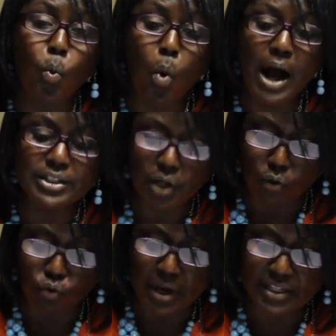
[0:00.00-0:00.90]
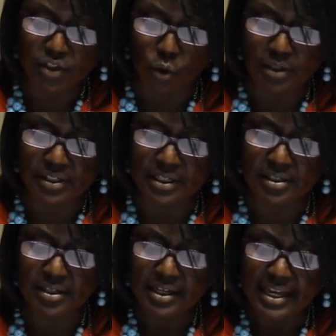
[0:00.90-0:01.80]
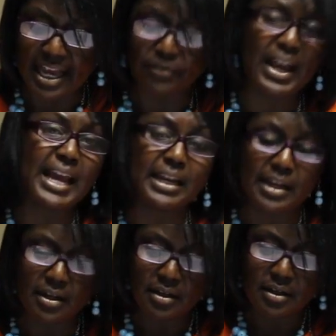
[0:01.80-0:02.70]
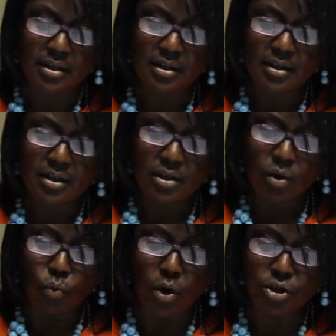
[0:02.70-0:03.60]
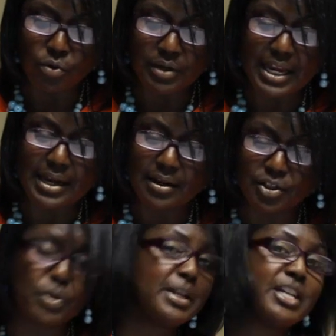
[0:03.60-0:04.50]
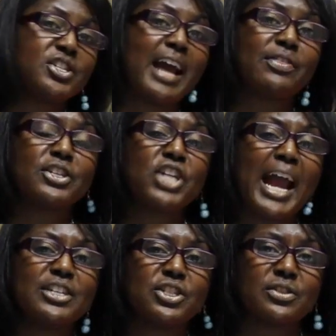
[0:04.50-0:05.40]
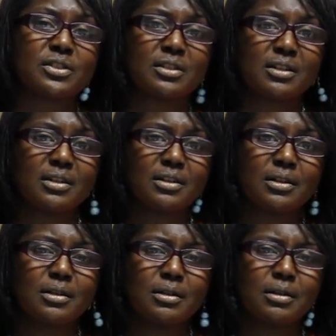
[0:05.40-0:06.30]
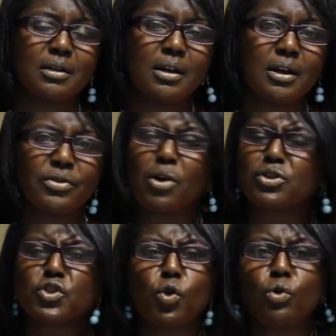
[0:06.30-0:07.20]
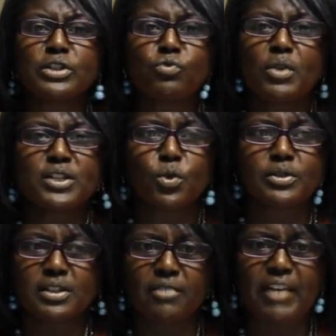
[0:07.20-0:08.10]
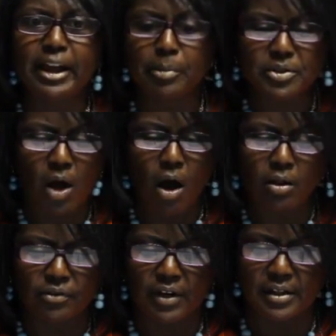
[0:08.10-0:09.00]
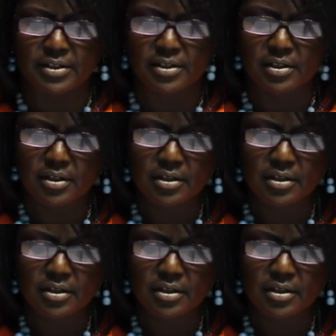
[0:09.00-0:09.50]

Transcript: what resources, if any, will you need to initiate the changes? There are tools and resources available to all of us.